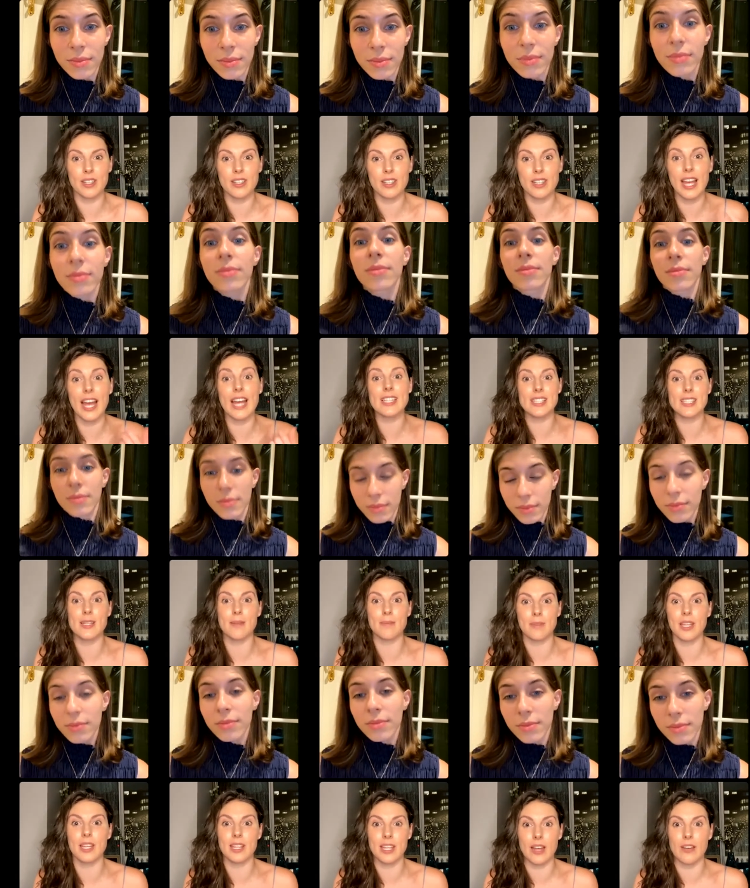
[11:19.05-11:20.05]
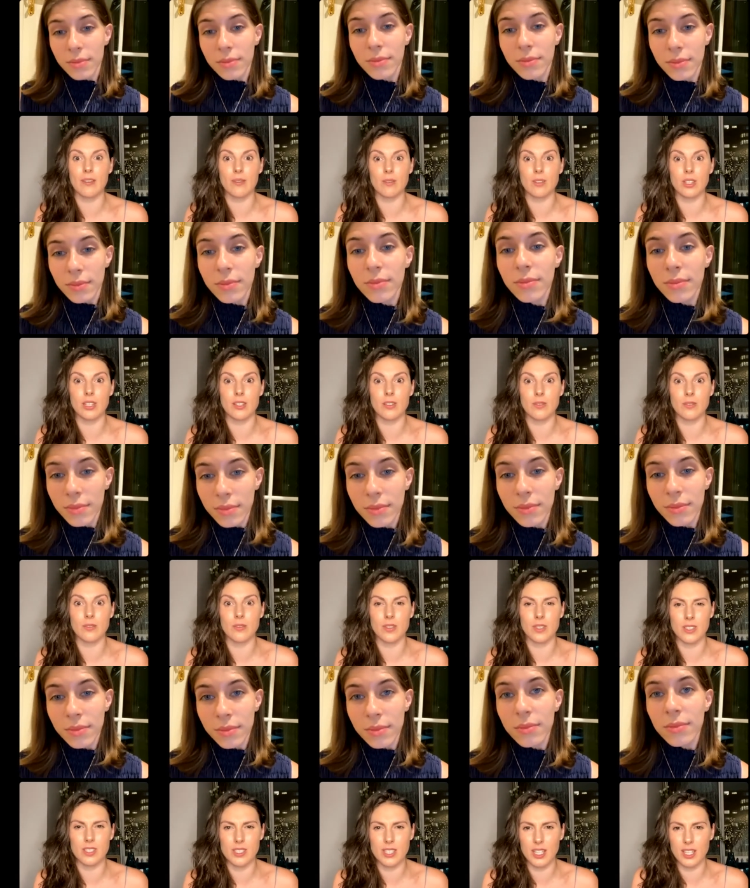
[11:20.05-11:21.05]
Speaker 1: That's something that really
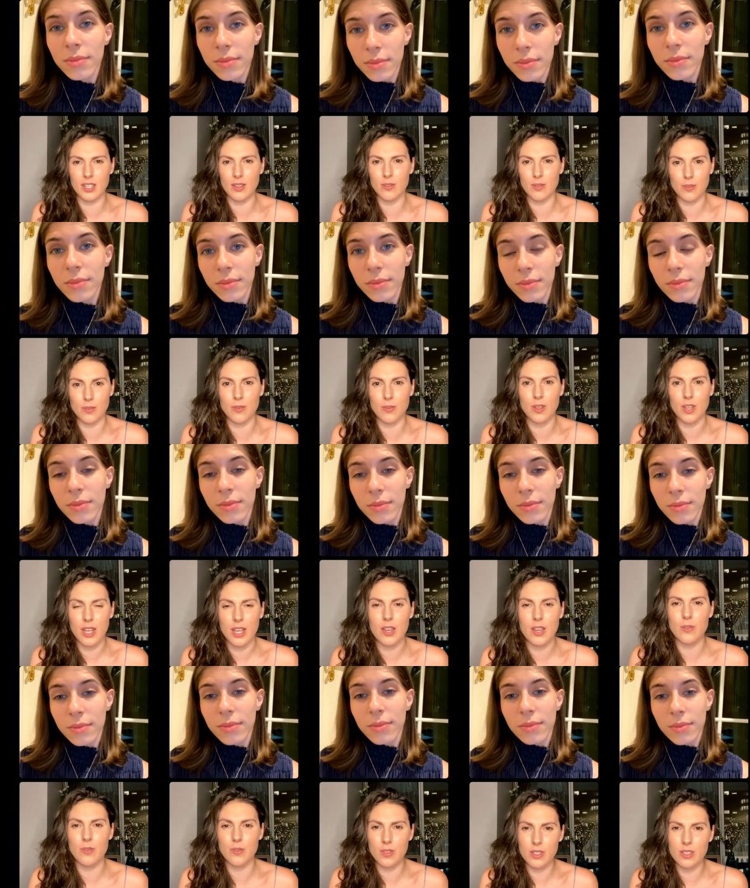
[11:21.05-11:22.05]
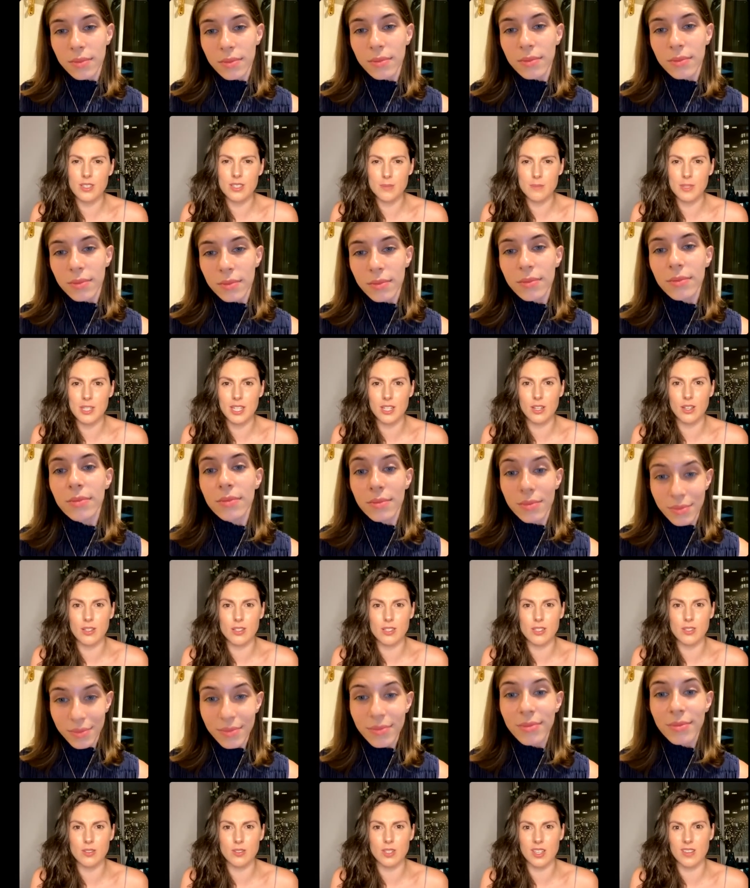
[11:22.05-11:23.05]
feels like it, it fills me and
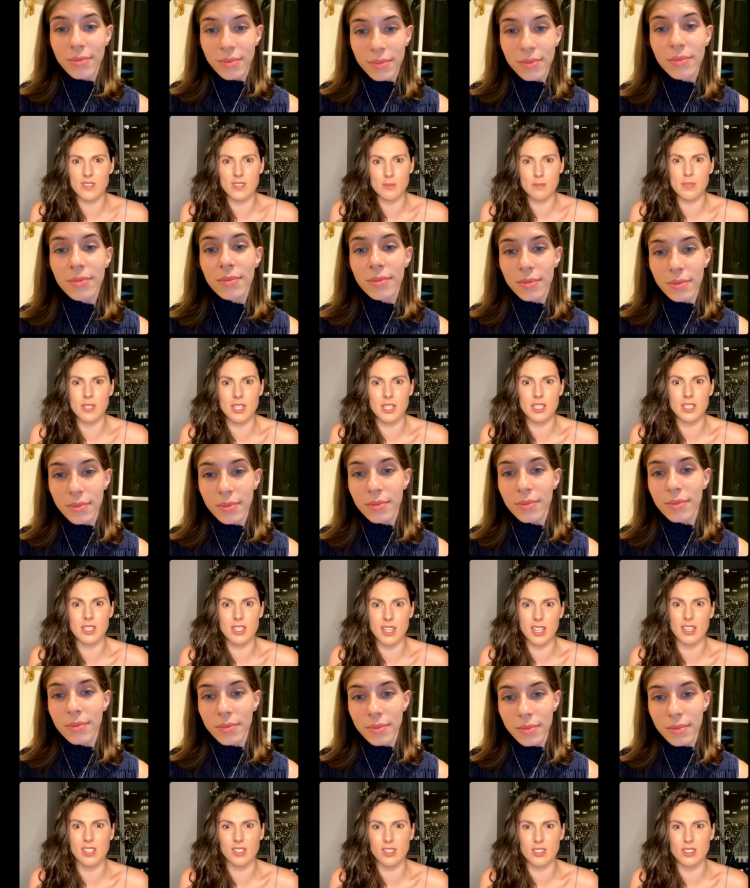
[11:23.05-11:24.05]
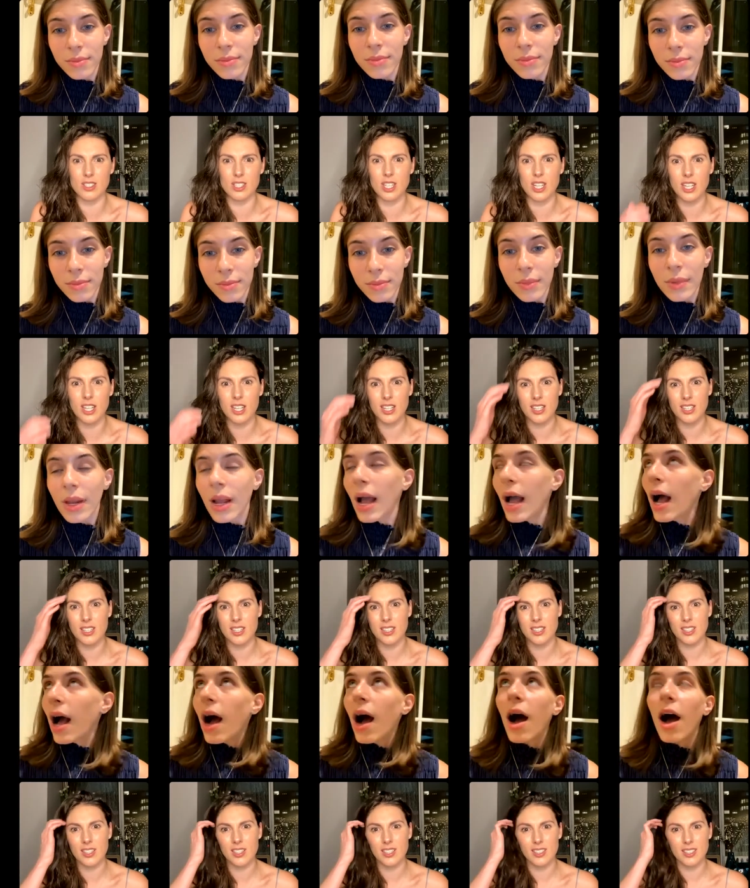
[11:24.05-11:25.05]
also gives me energy.
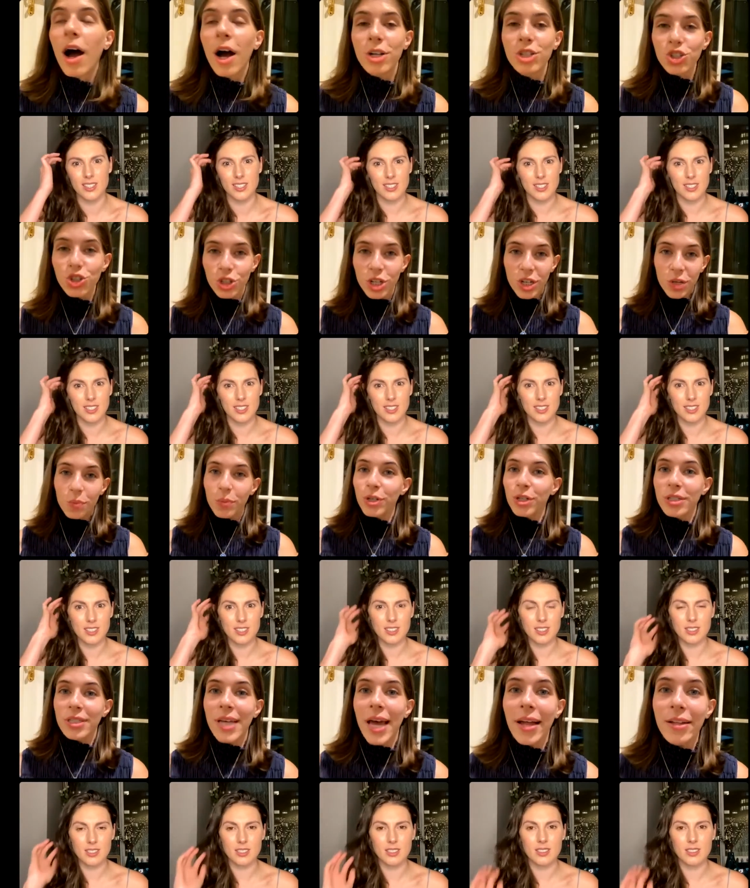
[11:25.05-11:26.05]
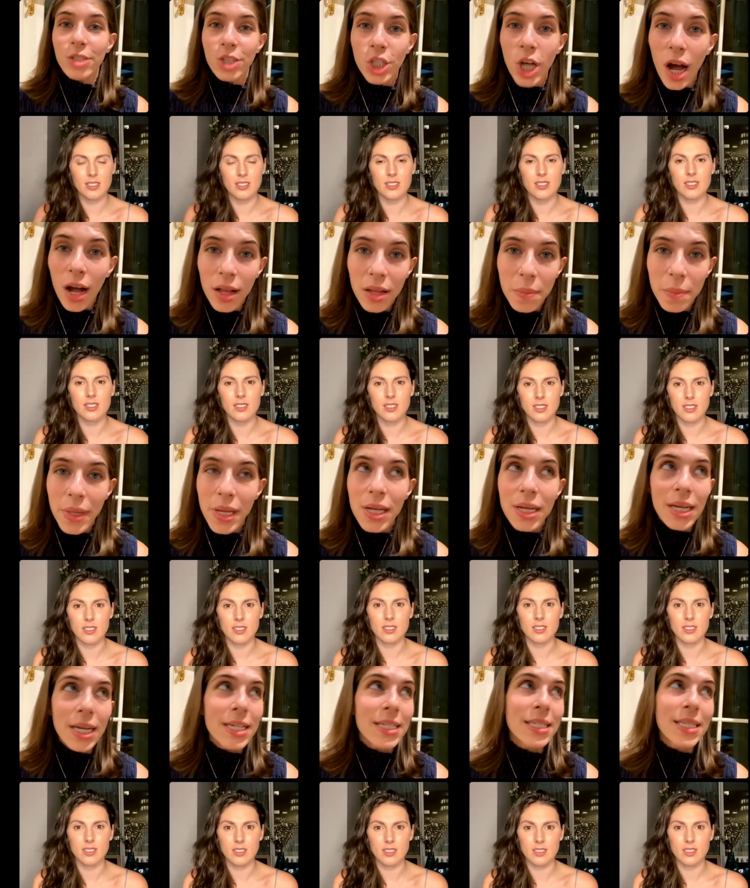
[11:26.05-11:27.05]
Speaker 2: one hundred percent. Chocolate milk
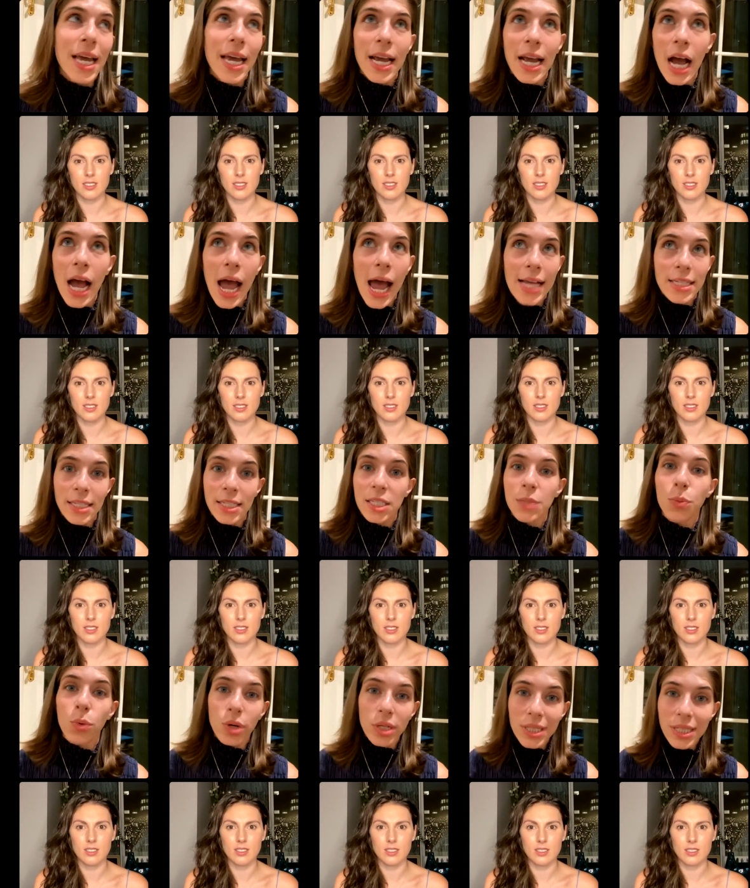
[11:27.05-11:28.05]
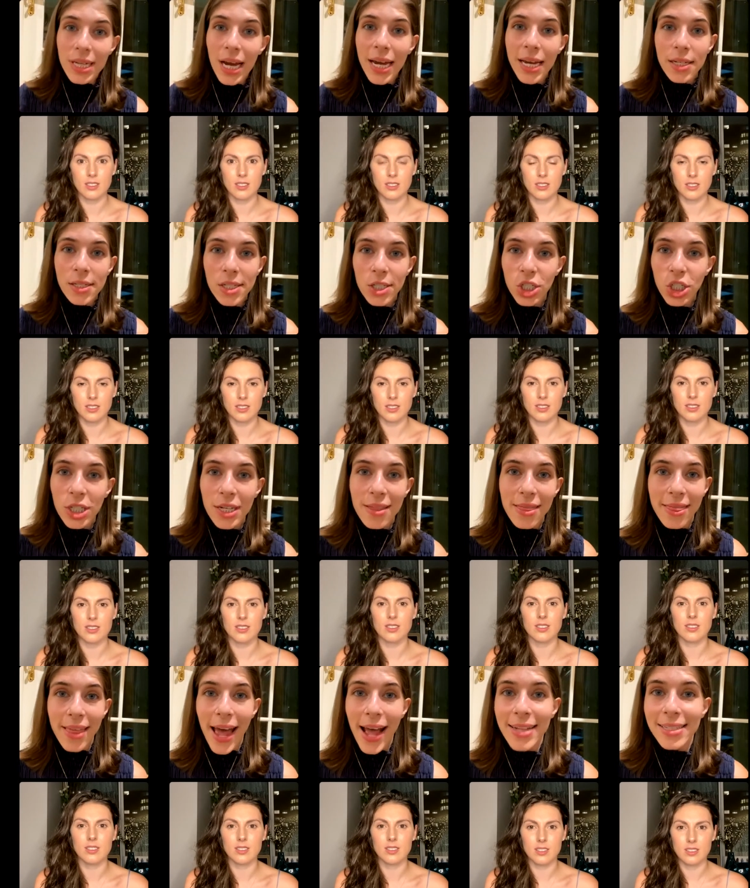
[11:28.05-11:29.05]
is like, as a sports dietitian,
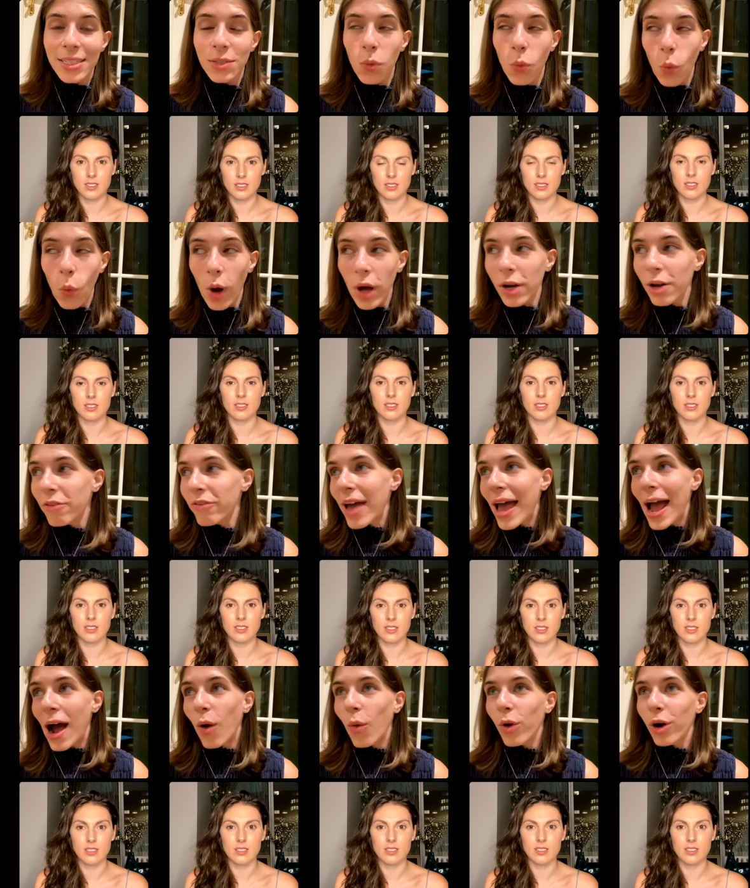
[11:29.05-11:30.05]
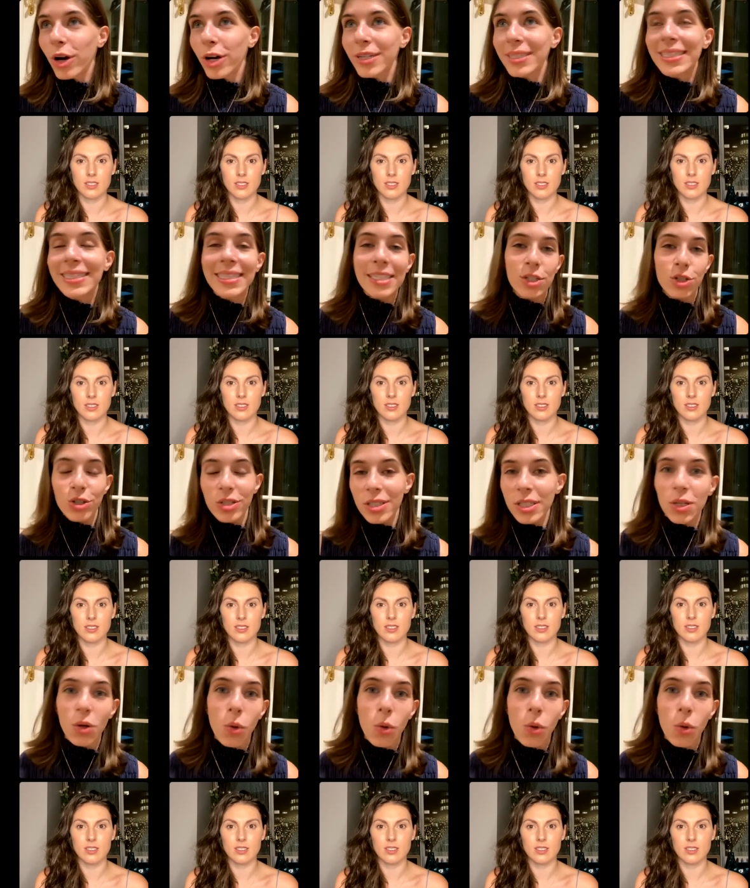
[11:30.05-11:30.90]
that's one of our secret little